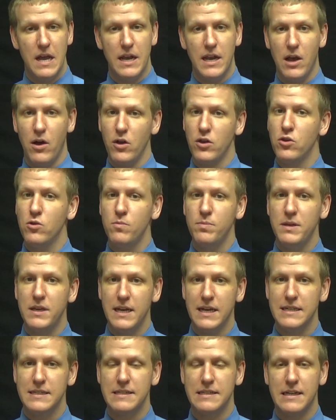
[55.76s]
Now, a
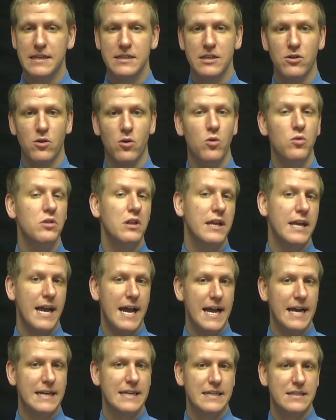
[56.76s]
UPS doesn't only
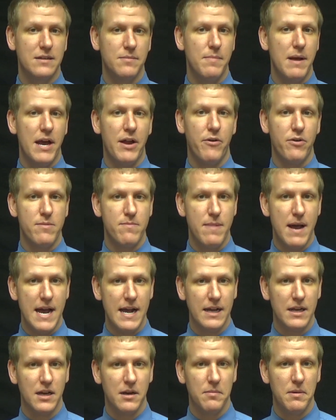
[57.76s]
act as a battery
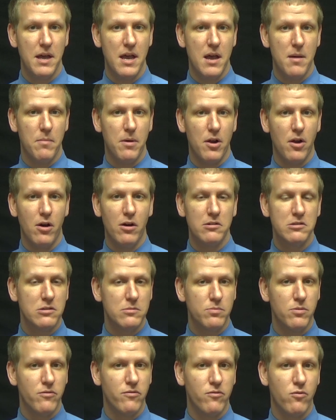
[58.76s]
backup, but also
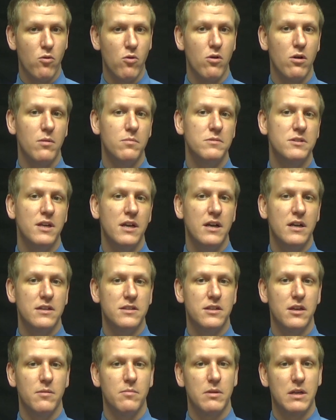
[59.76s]
performs
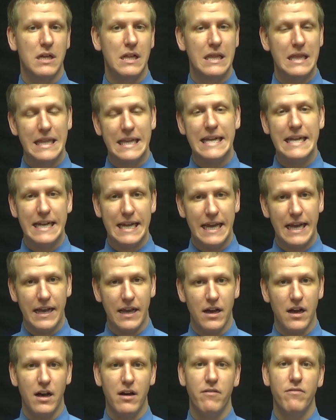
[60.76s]
some cleaning
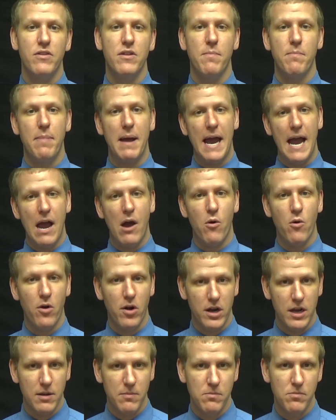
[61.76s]
of the
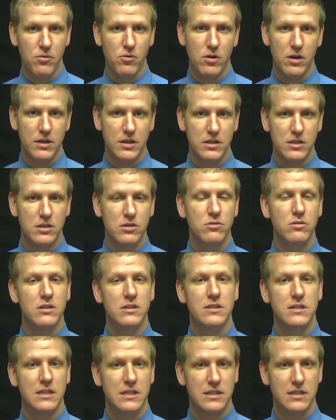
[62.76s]
power input to the
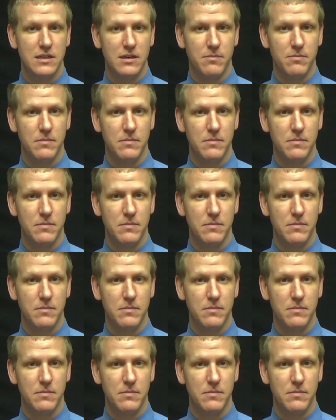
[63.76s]
system.